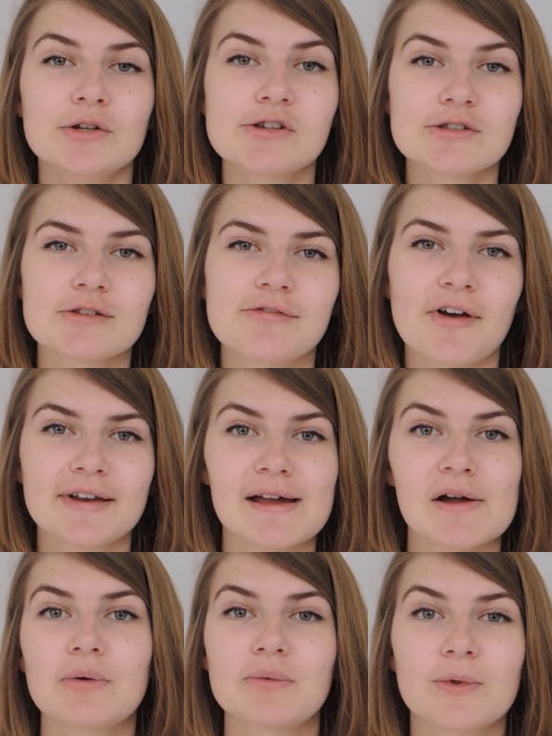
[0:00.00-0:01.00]
just to find
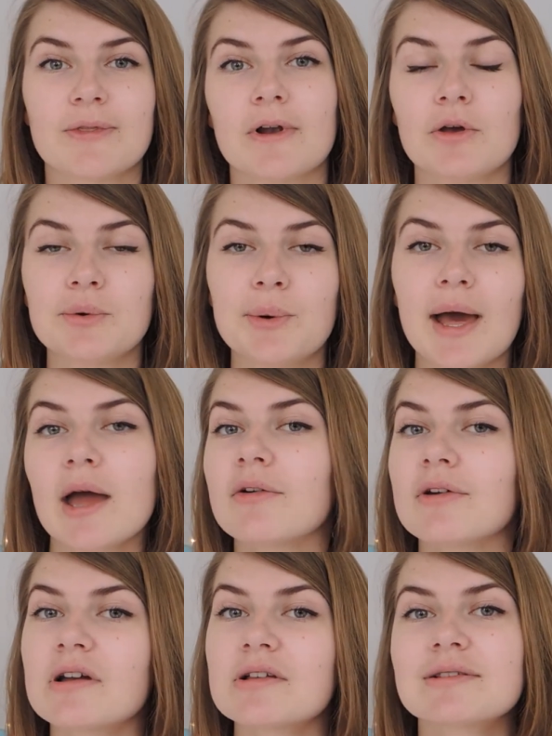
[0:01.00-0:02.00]
out what the local
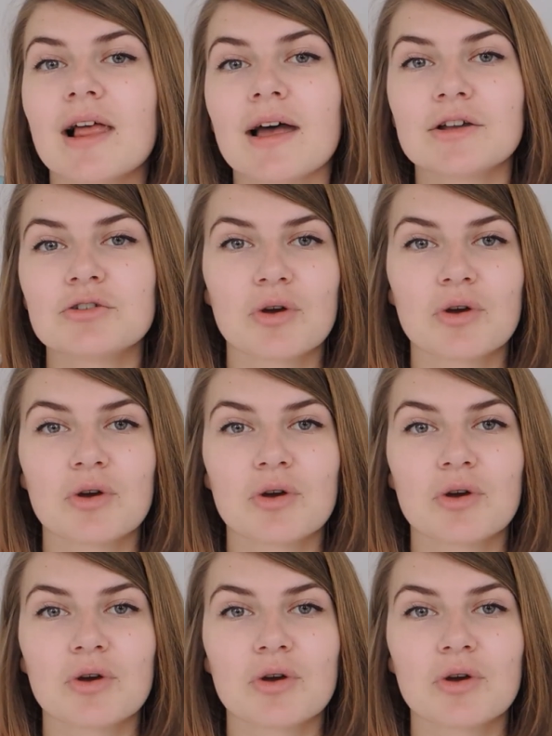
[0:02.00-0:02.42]
area is like,